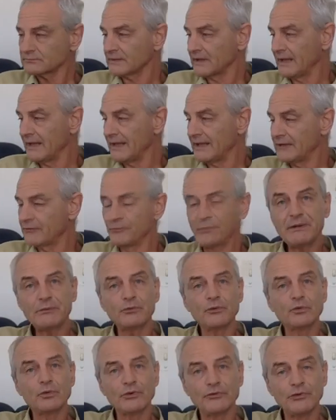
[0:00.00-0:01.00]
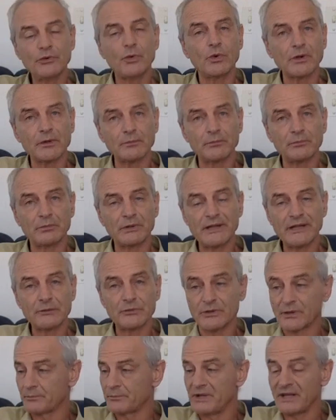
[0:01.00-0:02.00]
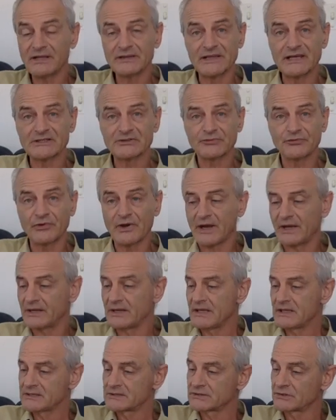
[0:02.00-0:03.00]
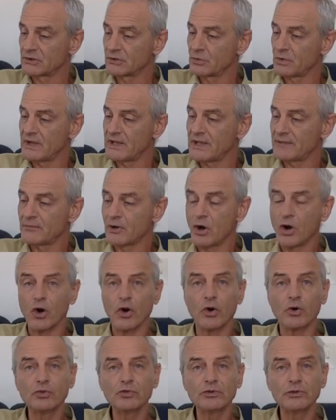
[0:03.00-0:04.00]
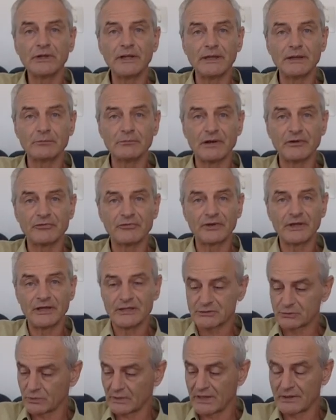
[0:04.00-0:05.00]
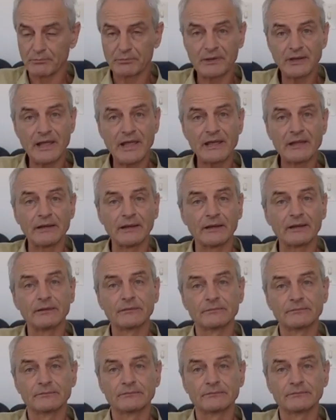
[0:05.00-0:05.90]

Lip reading: And if you want to play with a pick, that's fine. So the way I'm holding my fingers when I'm playing